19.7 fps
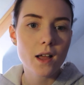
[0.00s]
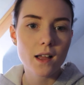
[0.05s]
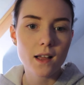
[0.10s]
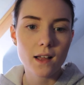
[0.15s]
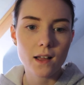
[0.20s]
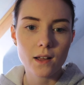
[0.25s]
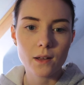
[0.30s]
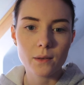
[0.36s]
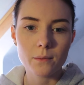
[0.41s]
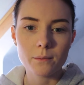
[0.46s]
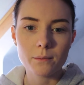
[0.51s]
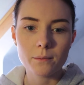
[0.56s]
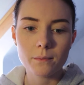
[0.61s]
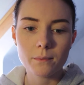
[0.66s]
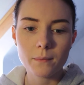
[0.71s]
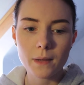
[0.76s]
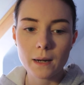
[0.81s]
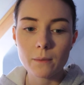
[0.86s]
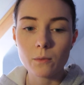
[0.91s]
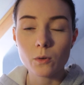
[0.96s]
um,
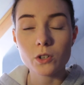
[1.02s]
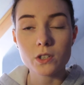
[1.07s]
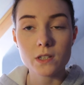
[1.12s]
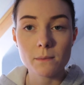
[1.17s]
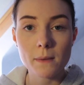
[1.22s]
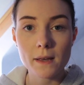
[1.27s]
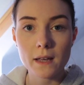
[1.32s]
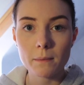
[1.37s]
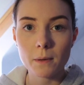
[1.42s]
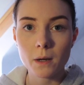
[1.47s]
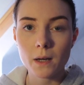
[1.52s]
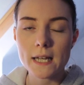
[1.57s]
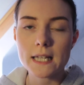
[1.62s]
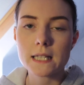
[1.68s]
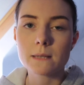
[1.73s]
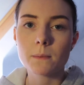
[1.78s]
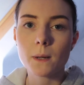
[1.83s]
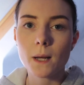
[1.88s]
and I'm not just a makeup artist,